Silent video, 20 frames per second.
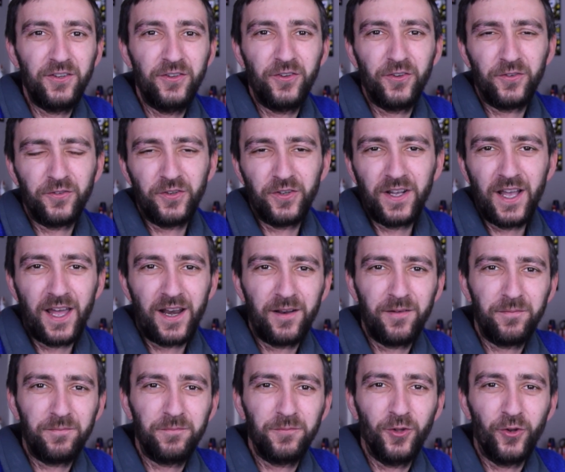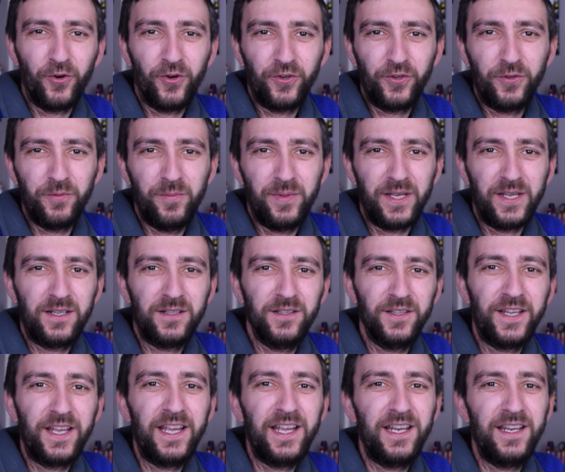You gotta learn to be
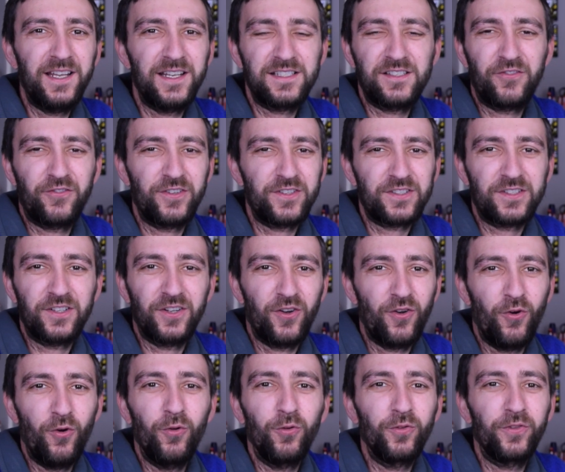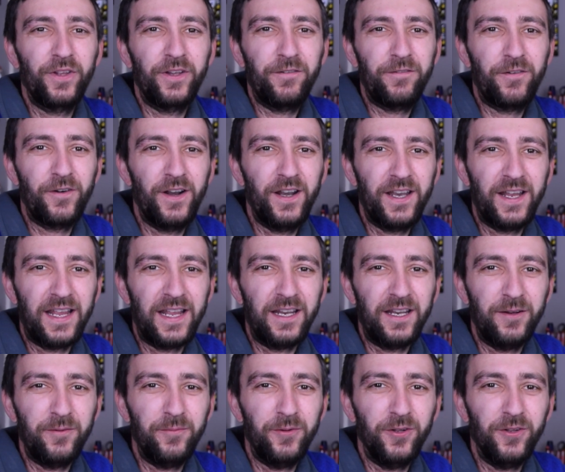clean. It's just a whole different
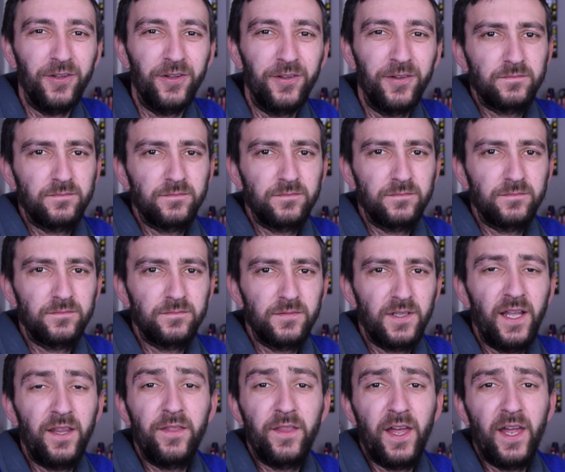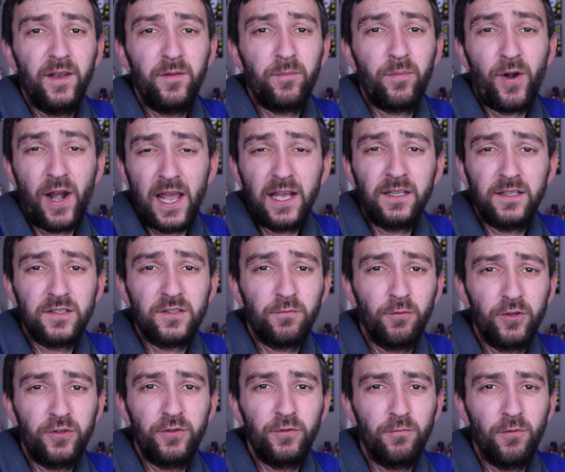animal. And then practice
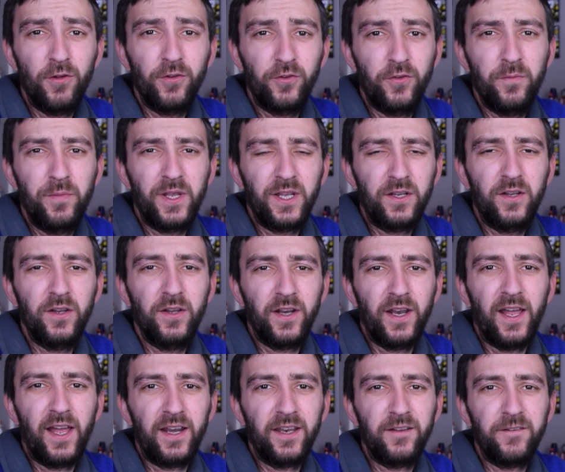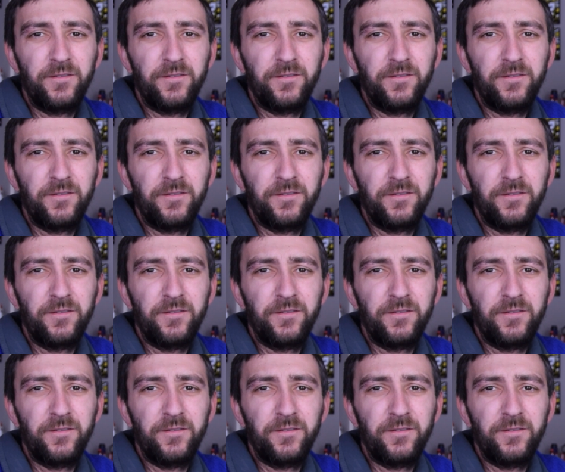what you want to be good at.